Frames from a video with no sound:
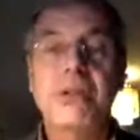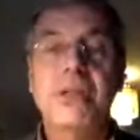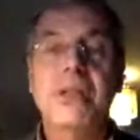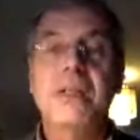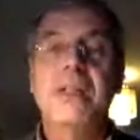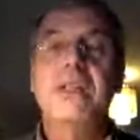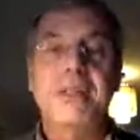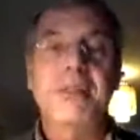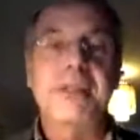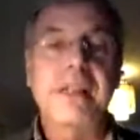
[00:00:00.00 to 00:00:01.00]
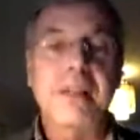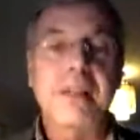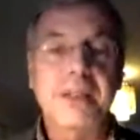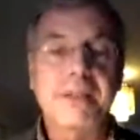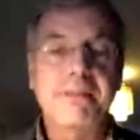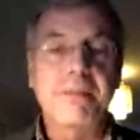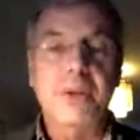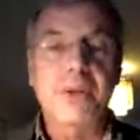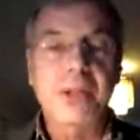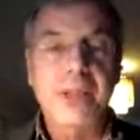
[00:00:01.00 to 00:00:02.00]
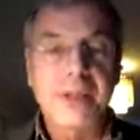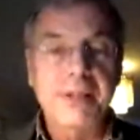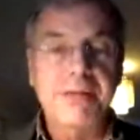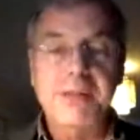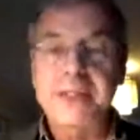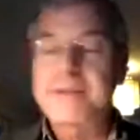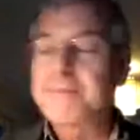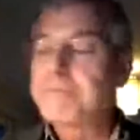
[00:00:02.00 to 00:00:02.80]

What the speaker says: saving the climate with all the other effects.